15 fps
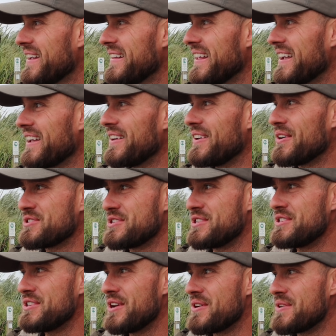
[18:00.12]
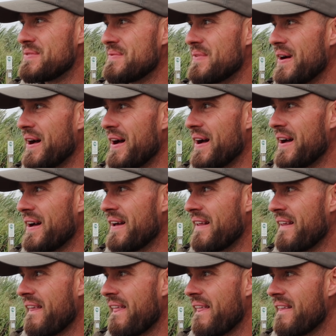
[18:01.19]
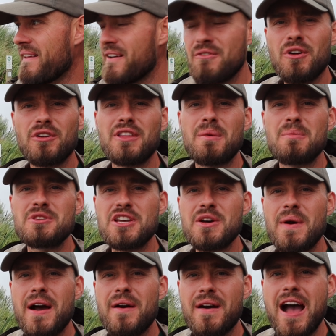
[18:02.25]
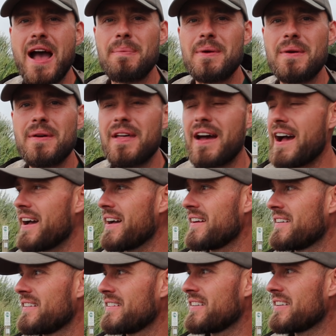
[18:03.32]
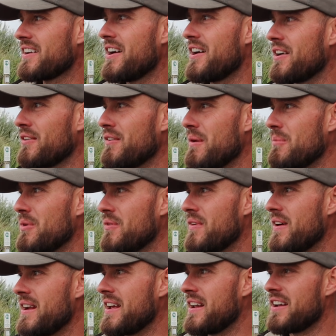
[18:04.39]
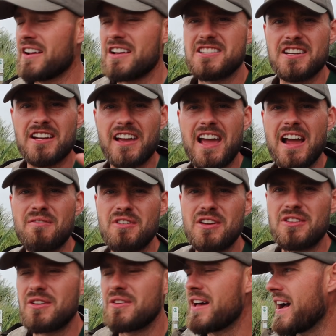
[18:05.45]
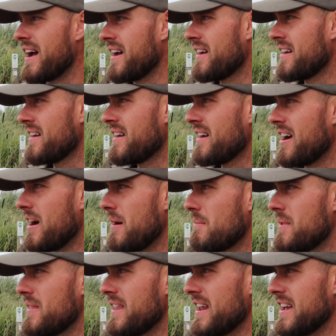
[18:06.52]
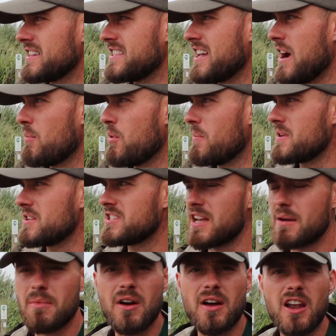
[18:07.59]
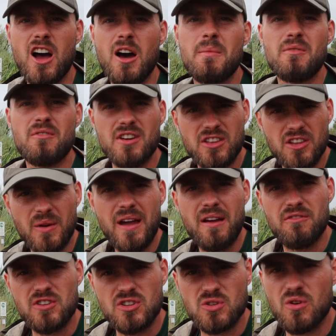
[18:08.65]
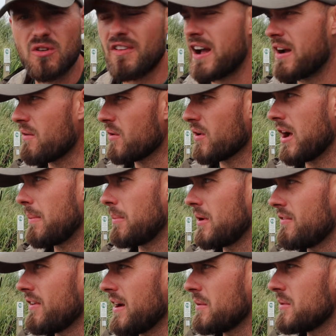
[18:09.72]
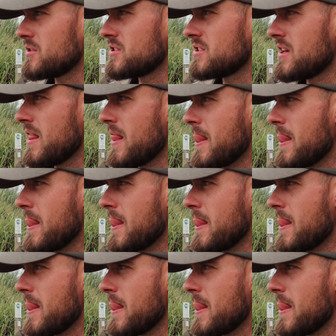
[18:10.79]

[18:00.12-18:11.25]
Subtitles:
can nick a nosser soon. But rod number 2 out, happy with that, can't grumble really. And like I said, I can redo that in the next hour. I'll probably set my alarm and redo it every sort of hour or couple of hours,